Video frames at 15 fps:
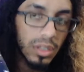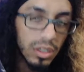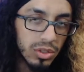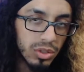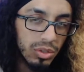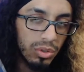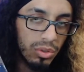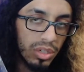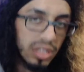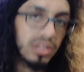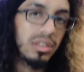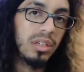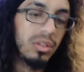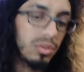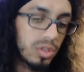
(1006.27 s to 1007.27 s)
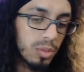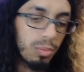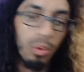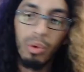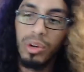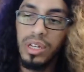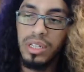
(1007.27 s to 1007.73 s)
to continue
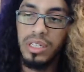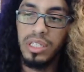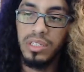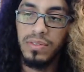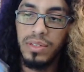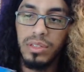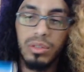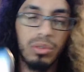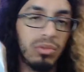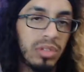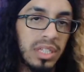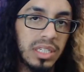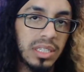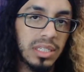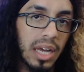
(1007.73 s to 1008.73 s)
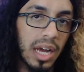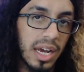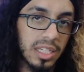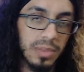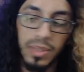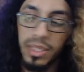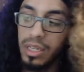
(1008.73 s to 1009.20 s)
supporting these physical releases,
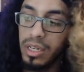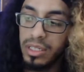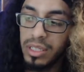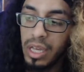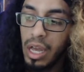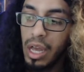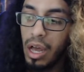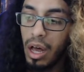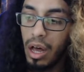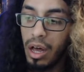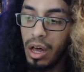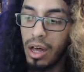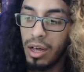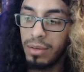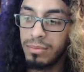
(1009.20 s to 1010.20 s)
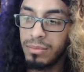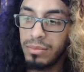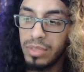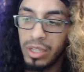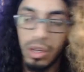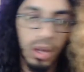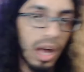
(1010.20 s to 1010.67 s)
guys, because, um,
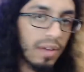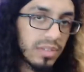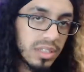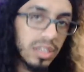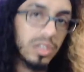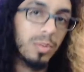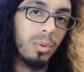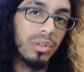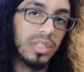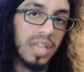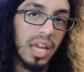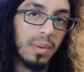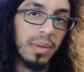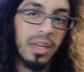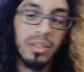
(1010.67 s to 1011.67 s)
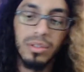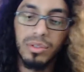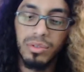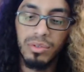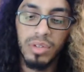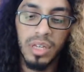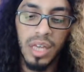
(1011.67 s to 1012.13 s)
you know, obviously it supports the anime
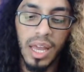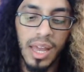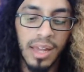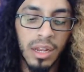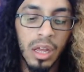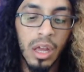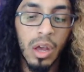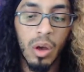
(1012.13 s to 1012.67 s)
industry and